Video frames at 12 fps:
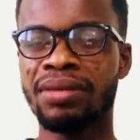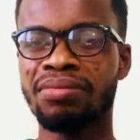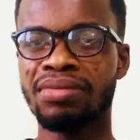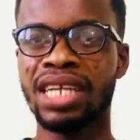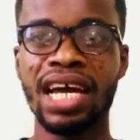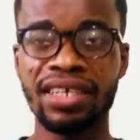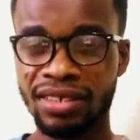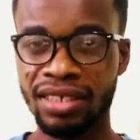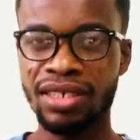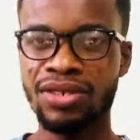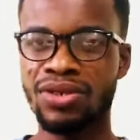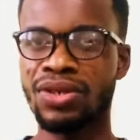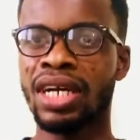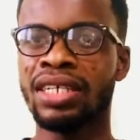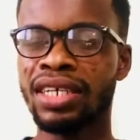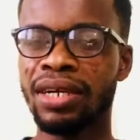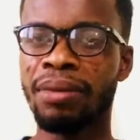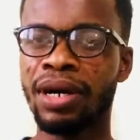nice things you can
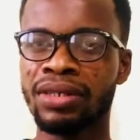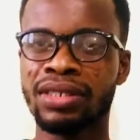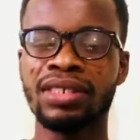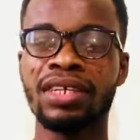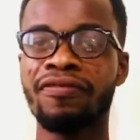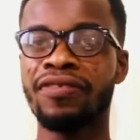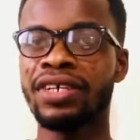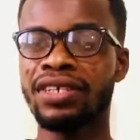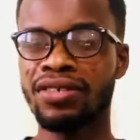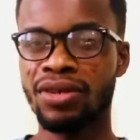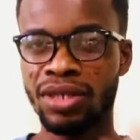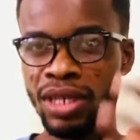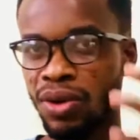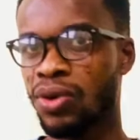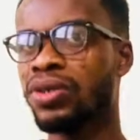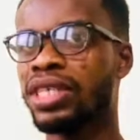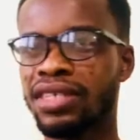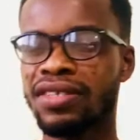hear about the first or the
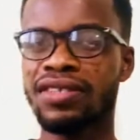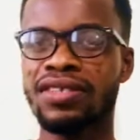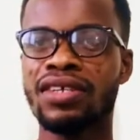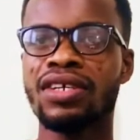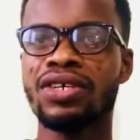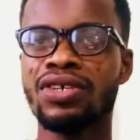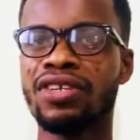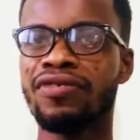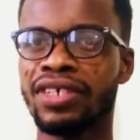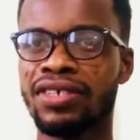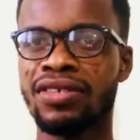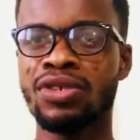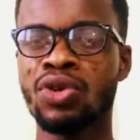oldest university.